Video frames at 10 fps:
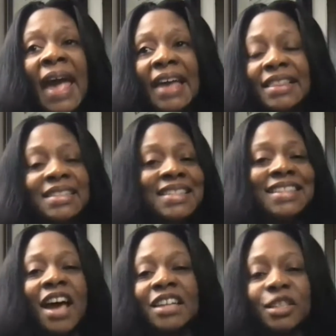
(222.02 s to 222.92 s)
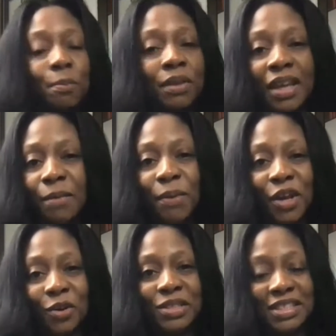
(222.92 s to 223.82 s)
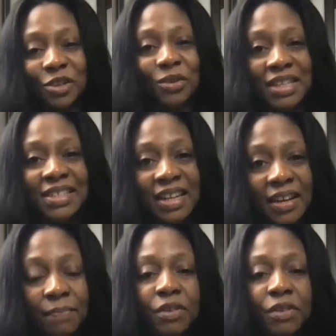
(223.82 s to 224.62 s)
And this is not to blame parents that are listening.